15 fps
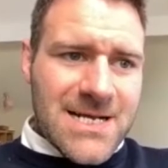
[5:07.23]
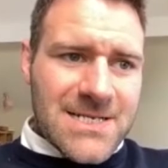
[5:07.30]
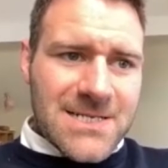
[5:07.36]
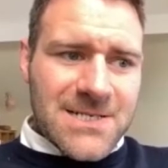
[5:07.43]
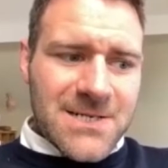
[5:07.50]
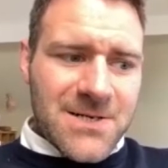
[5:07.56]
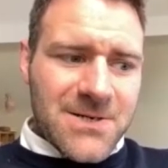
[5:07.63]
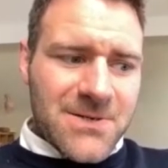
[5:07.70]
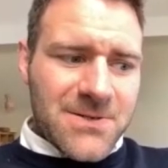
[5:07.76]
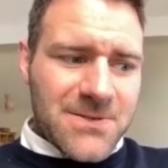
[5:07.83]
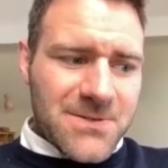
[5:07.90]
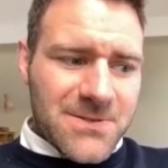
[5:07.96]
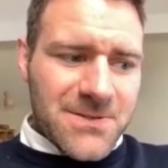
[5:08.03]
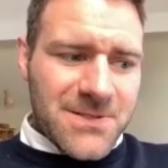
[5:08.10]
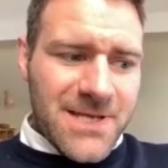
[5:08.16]

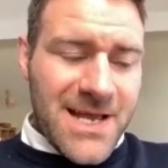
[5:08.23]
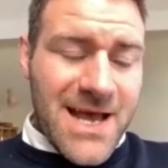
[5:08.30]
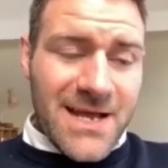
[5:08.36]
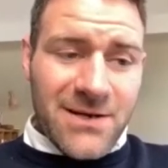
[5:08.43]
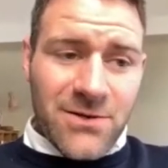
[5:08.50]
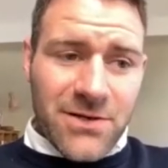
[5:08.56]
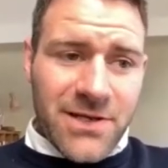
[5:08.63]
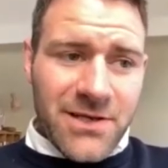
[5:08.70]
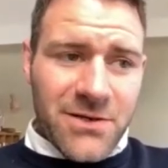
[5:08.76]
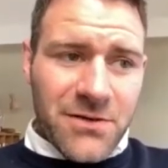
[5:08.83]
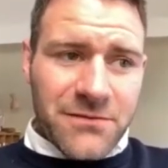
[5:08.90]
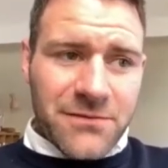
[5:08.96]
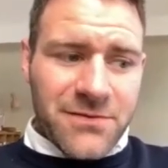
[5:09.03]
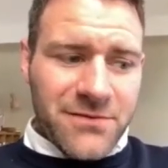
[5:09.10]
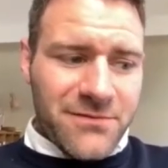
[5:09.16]
So yeah, lucky
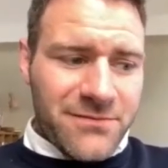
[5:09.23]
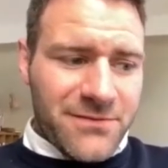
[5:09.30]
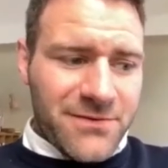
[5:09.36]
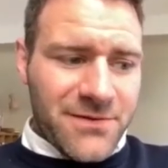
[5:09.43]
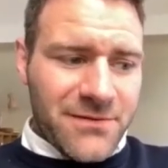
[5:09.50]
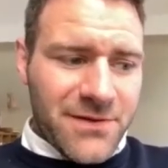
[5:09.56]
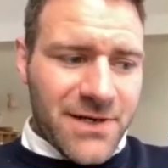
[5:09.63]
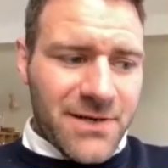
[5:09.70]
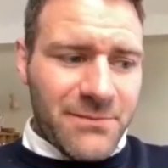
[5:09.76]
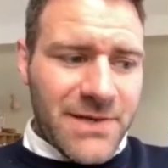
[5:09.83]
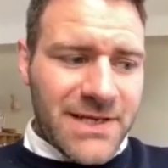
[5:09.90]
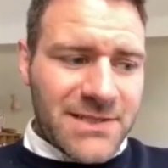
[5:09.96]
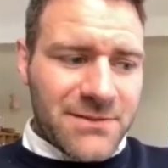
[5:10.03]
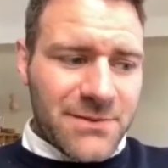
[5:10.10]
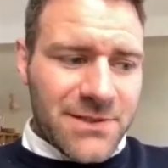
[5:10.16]
enough to have kind of
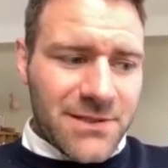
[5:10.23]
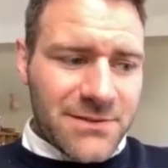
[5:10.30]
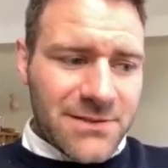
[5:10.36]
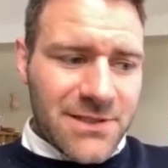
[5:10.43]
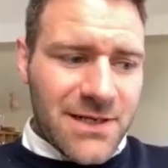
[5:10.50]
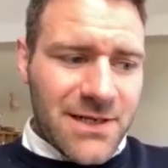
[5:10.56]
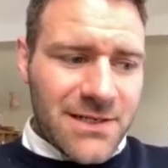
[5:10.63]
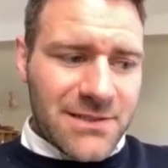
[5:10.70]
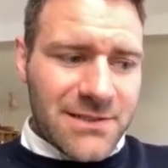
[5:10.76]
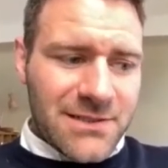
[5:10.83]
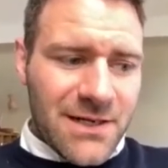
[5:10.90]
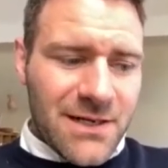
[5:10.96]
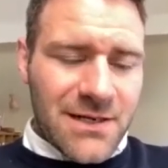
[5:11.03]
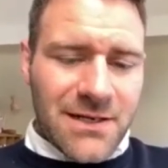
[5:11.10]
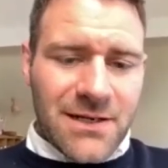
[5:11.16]
mixed with those guys
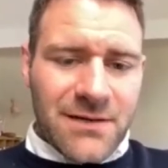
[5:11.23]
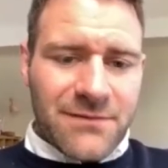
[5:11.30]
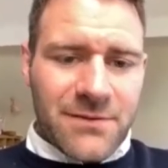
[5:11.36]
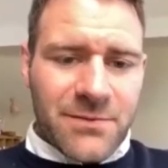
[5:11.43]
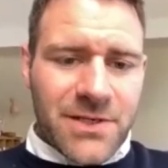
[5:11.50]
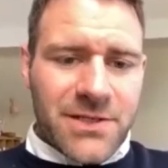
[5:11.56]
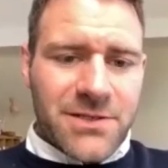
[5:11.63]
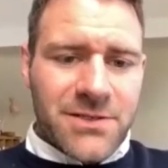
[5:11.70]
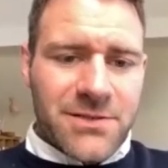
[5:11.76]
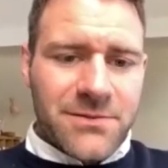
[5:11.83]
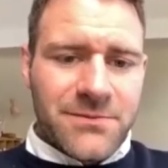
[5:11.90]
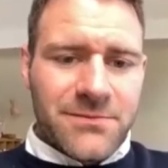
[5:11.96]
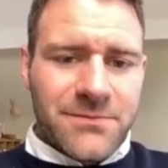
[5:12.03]
on and off the pitch.